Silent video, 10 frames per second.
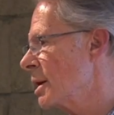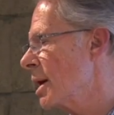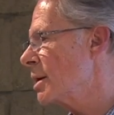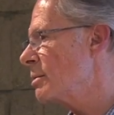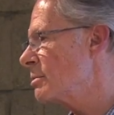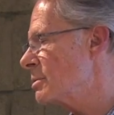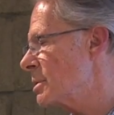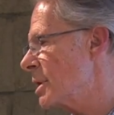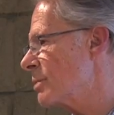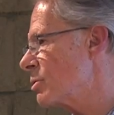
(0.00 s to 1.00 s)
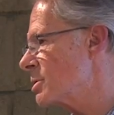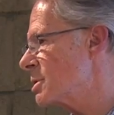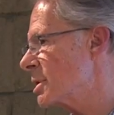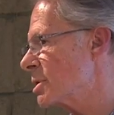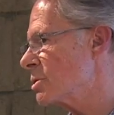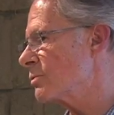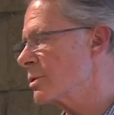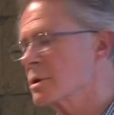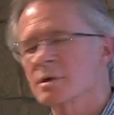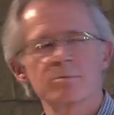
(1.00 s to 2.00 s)
And then, of course, they can go for
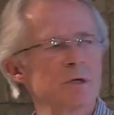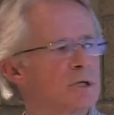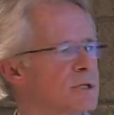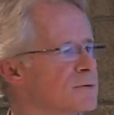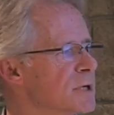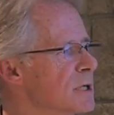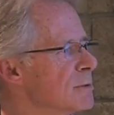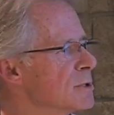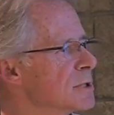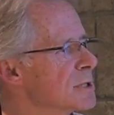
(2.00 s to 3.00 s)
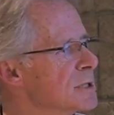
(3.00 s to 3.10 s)
therapy, as I've said about six